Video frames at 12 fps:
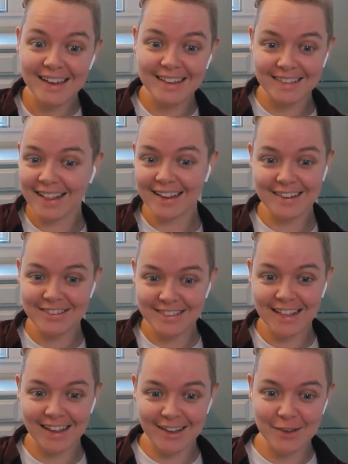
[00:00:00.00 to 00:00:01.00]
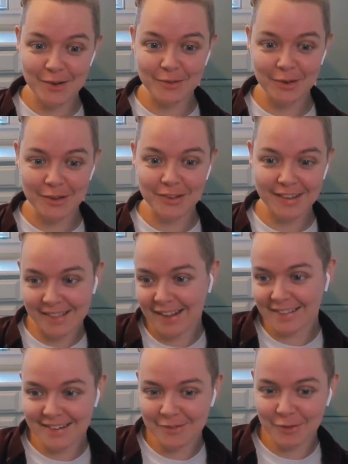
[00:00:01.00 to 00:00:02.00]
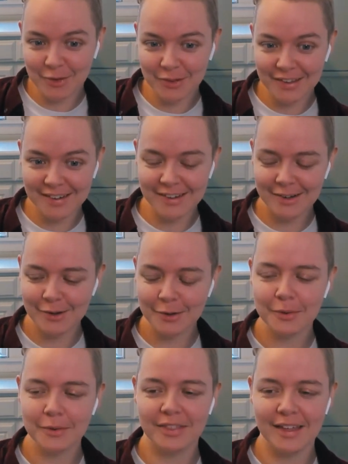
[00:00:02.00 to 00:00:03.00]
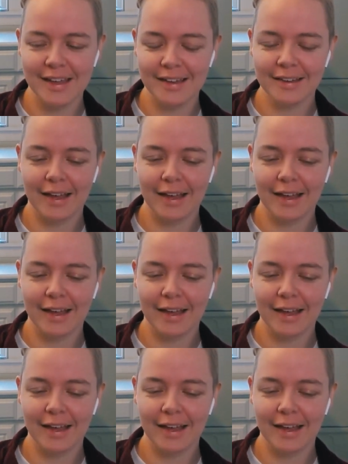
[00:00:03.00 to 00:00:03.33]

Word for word: It's like just like a universally that's a difficult thing to do thing.